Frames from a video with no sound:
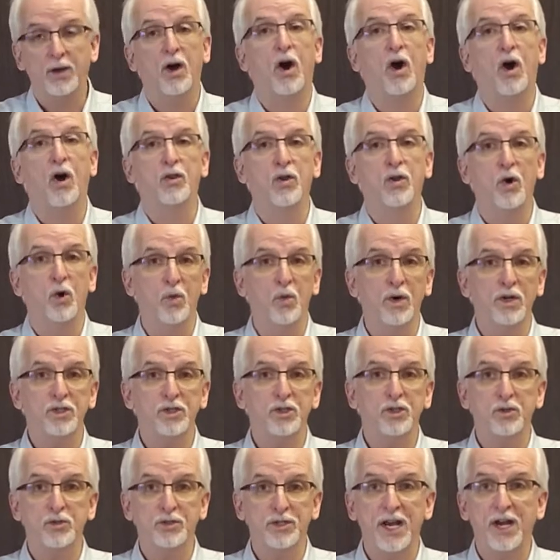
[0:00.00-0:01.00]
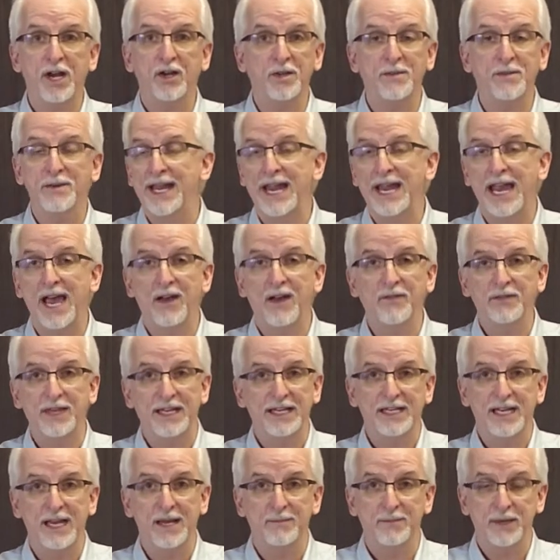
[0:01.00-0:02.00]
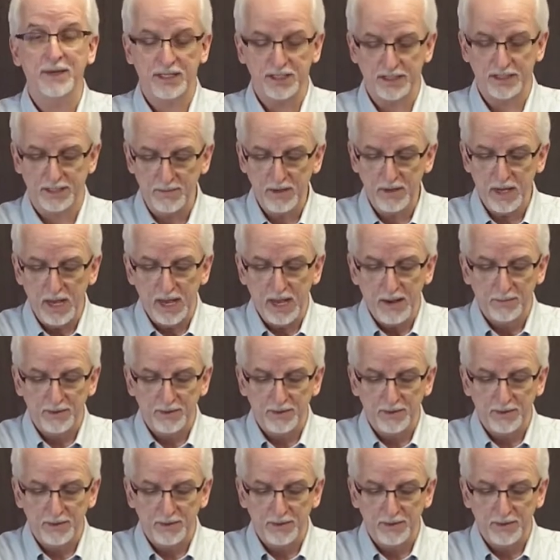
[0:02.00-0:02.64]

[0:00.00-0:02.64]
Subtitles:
although once you tear them in half, they can't mix them.